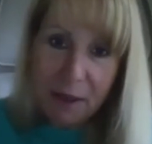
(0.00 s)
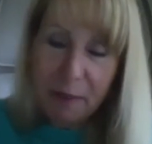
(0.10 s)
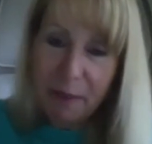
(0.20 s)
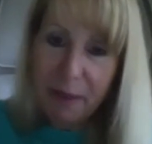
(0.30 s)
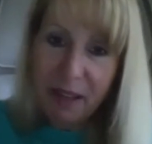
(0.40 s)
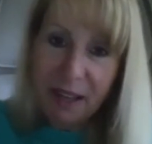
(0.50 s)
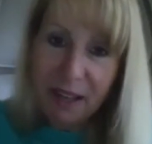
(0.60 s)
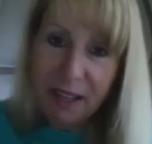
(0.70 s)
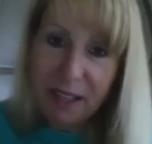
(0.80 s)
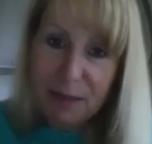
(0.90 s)
my
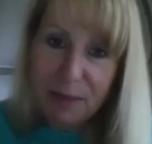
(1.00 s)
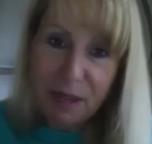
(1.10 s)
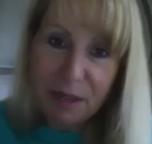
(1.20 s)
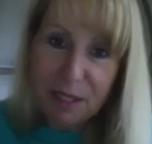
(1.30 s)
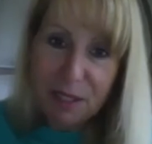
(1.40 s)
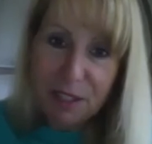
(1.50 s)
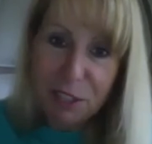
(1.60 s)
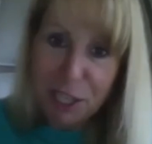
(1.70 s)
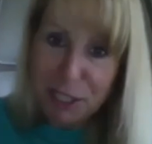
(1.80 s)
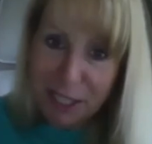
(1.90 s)
email is
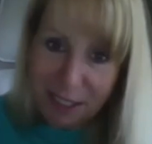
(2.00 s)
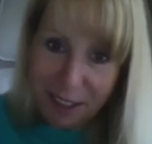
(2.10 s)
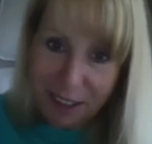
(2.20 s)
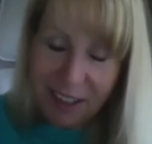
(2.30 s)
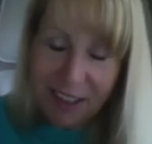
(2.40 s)
jessica